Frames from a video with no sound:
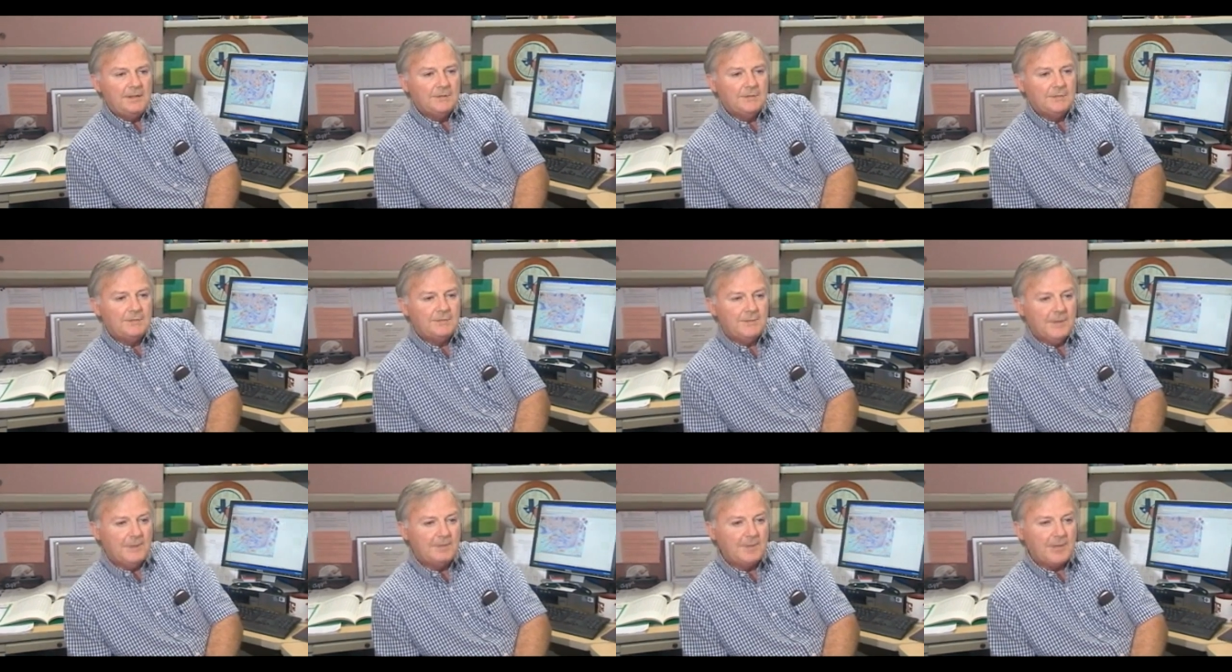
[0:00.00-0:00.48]

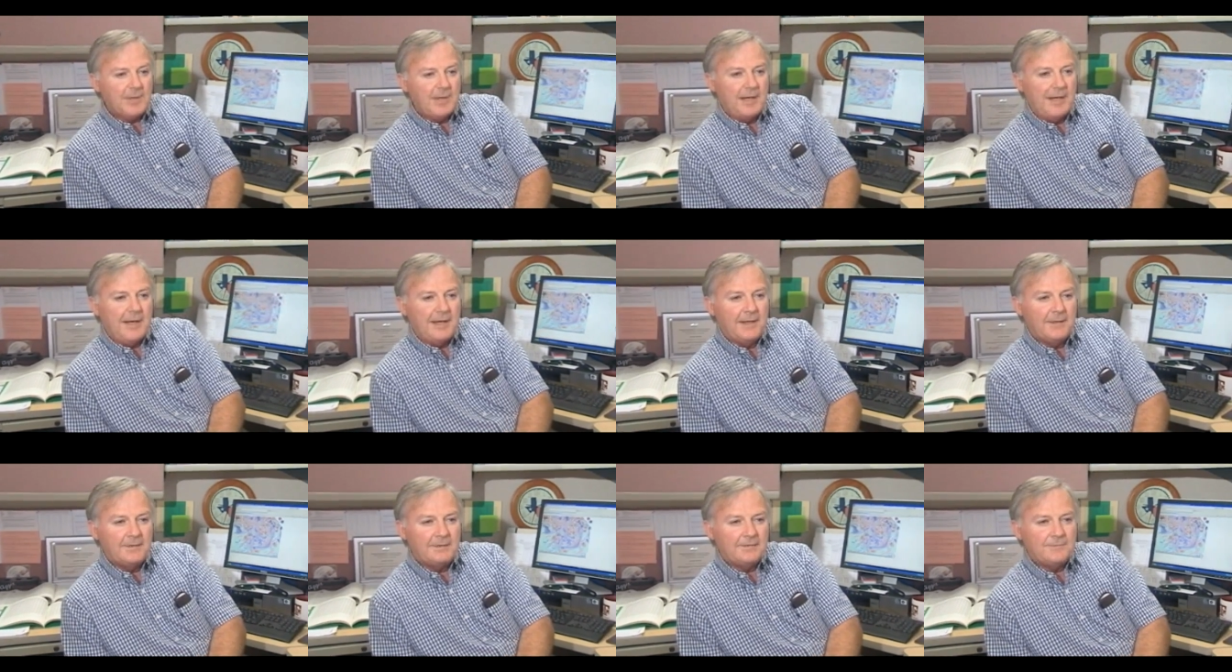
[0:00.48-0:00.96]
Some
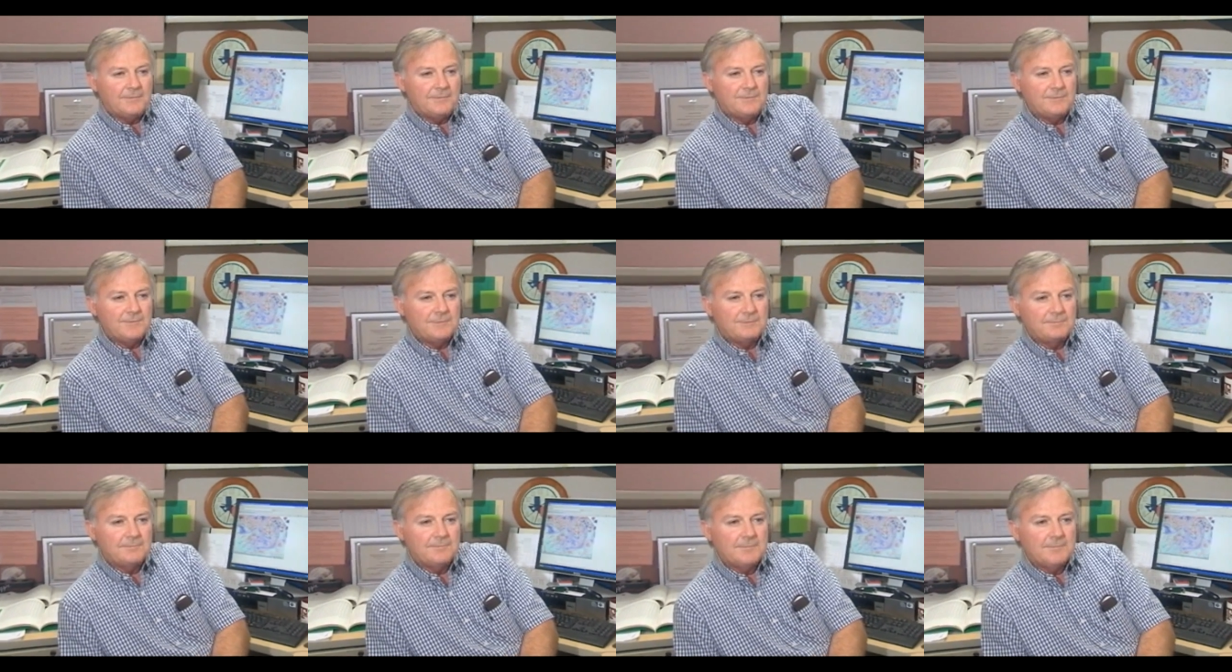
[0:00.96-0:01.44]

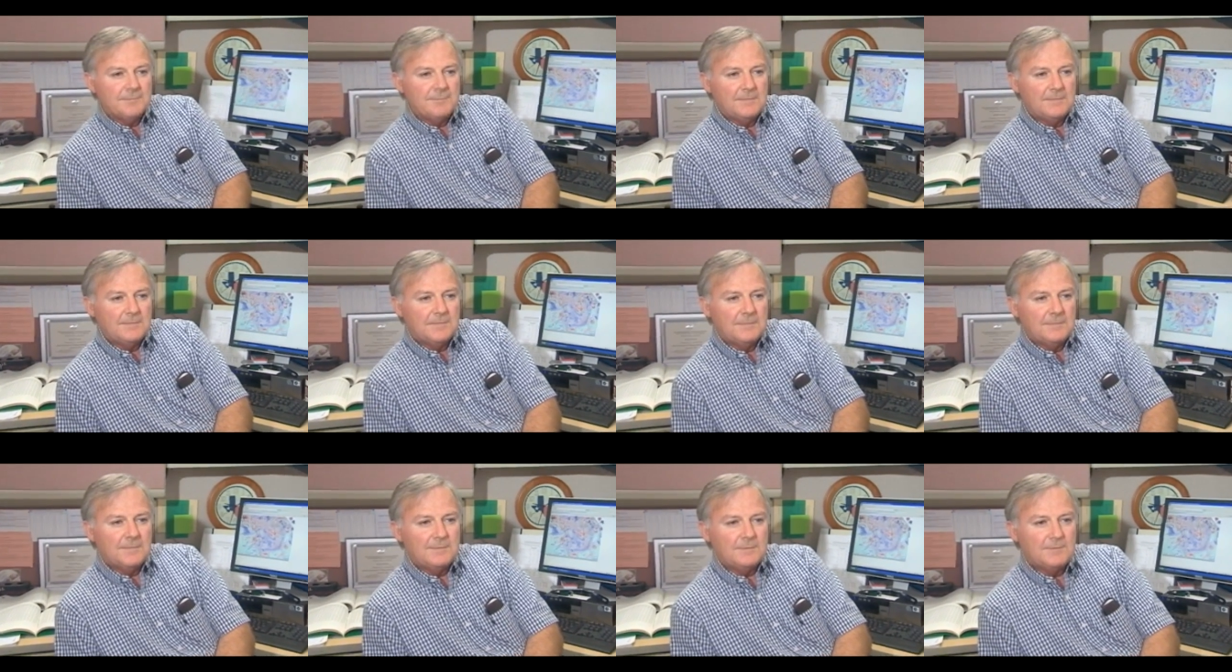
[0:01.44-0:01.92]
clouds
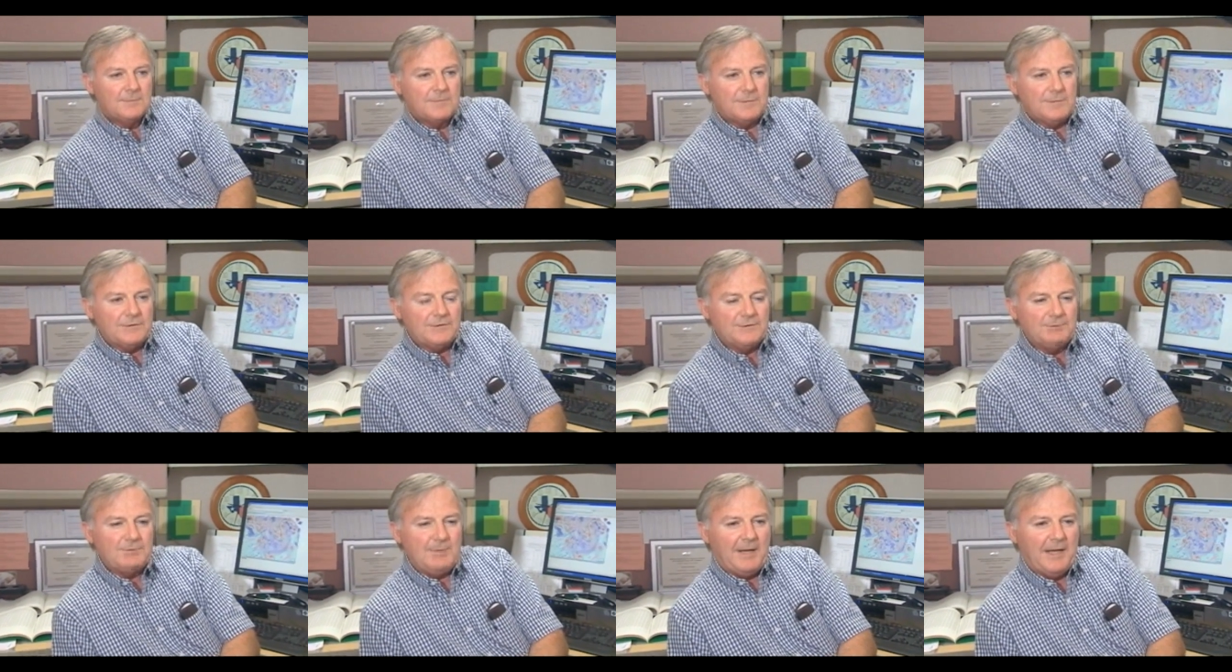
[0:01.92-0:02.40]

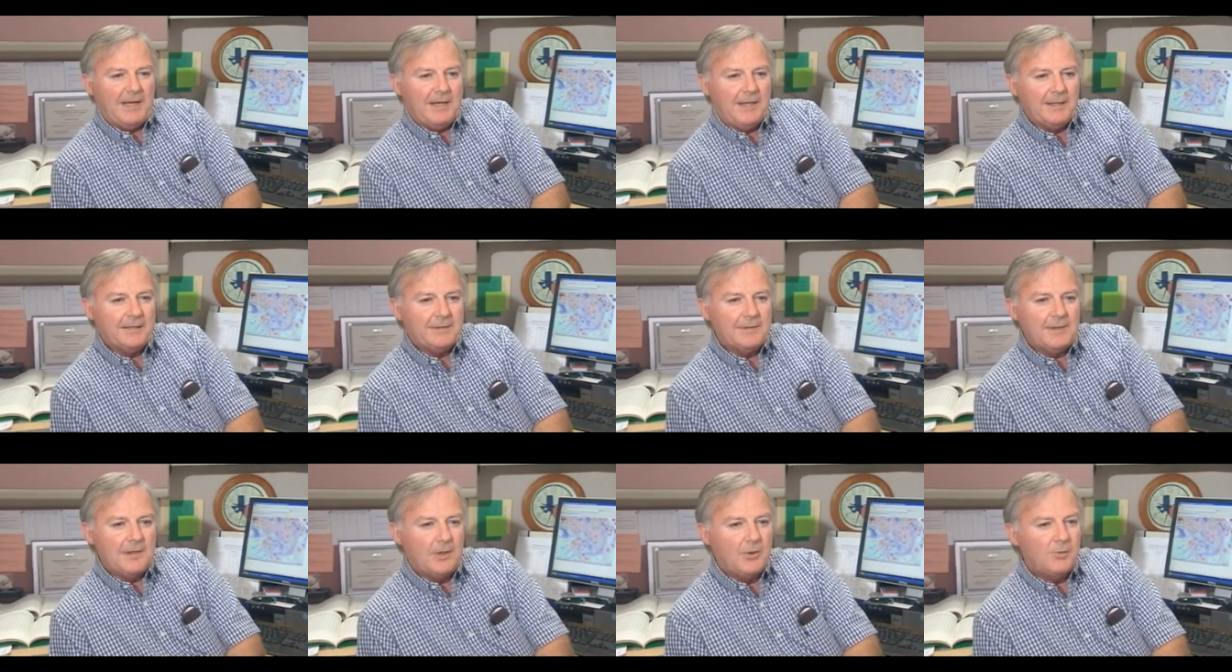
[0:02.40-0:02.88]

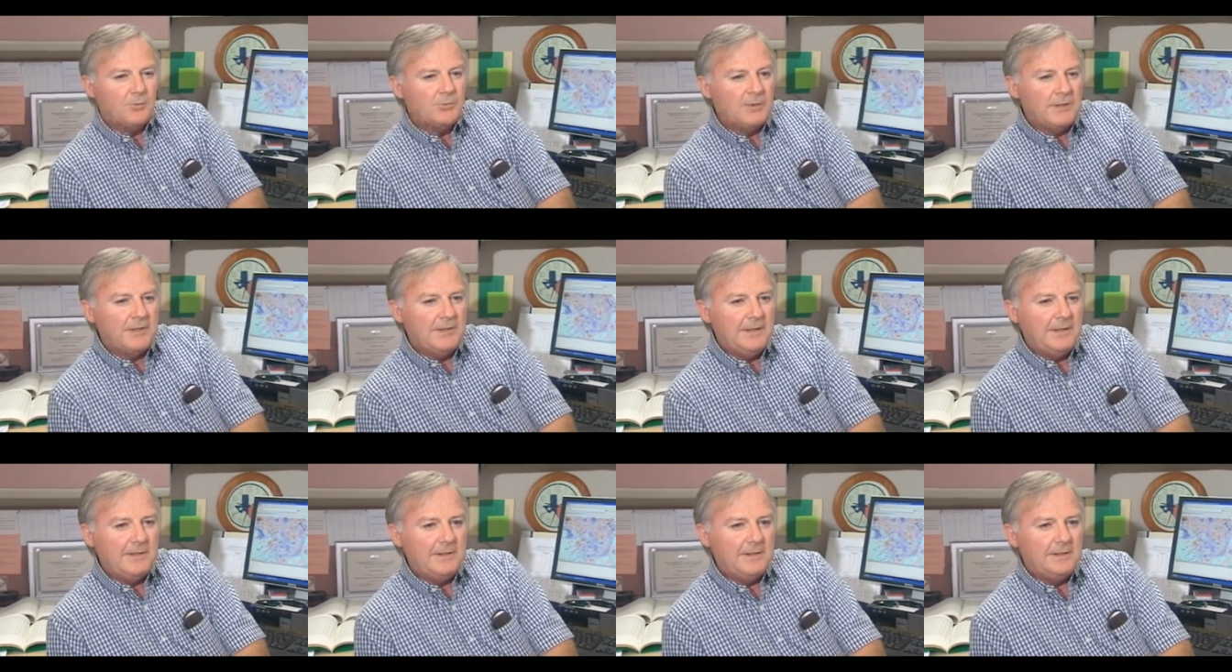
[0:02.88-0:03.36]
respond
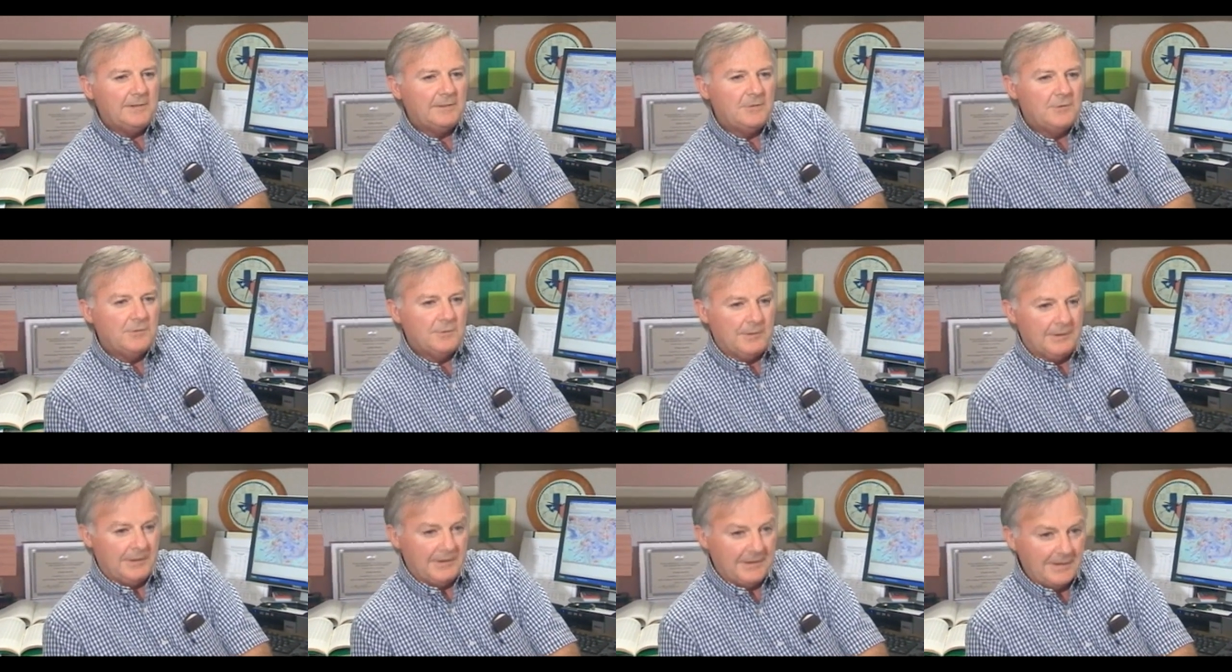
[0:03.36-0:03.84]
only
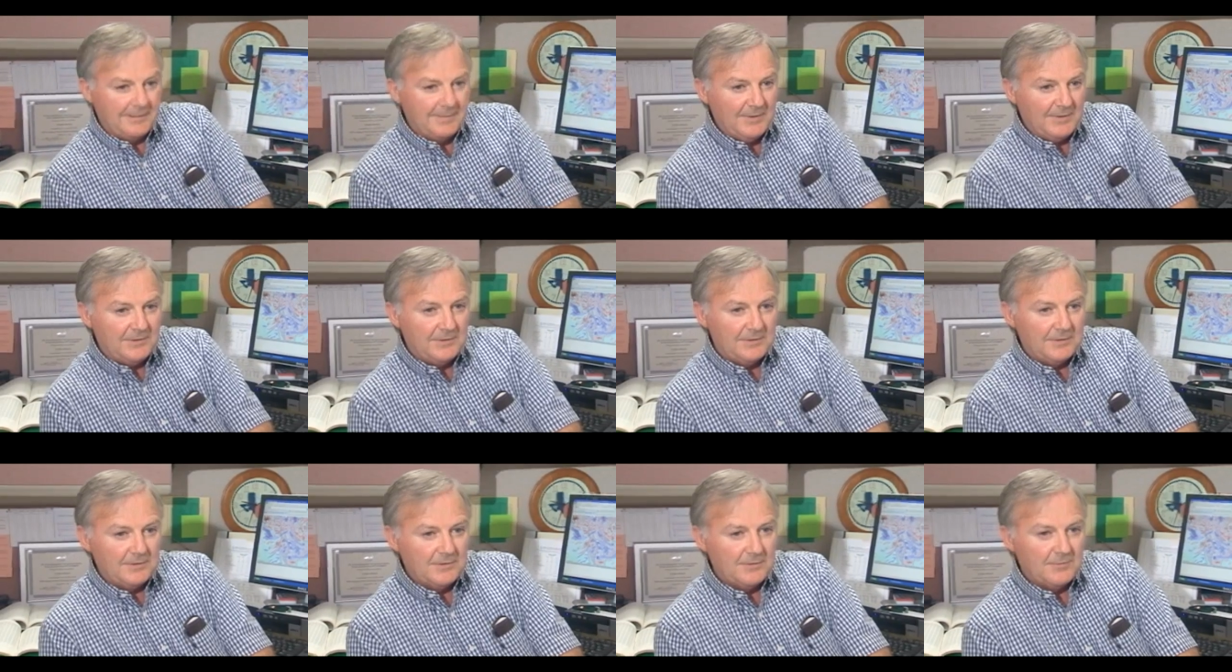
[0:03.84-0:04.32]
to a
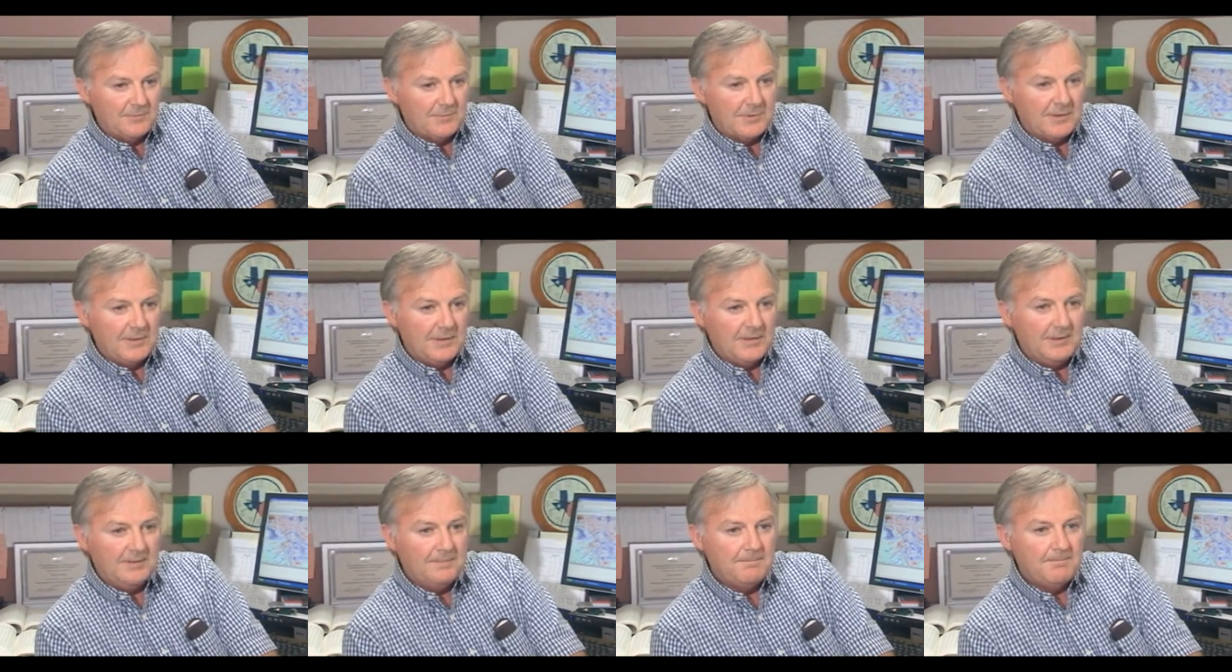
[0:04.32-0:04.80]
limited
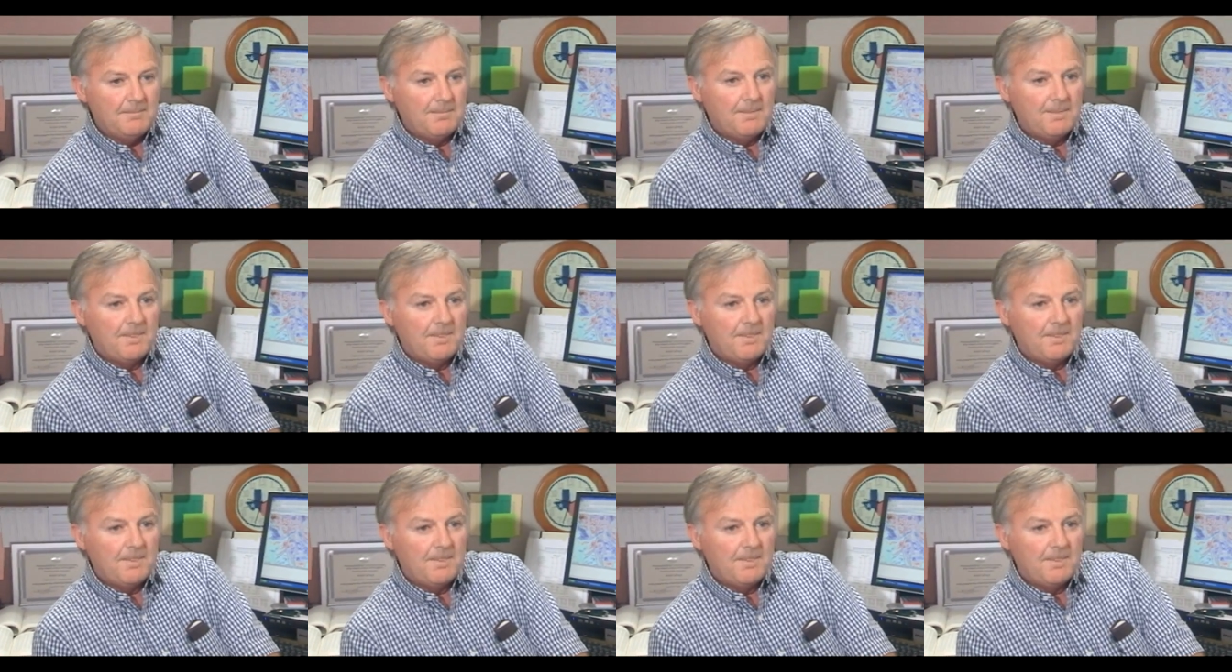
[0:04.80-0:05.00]
degree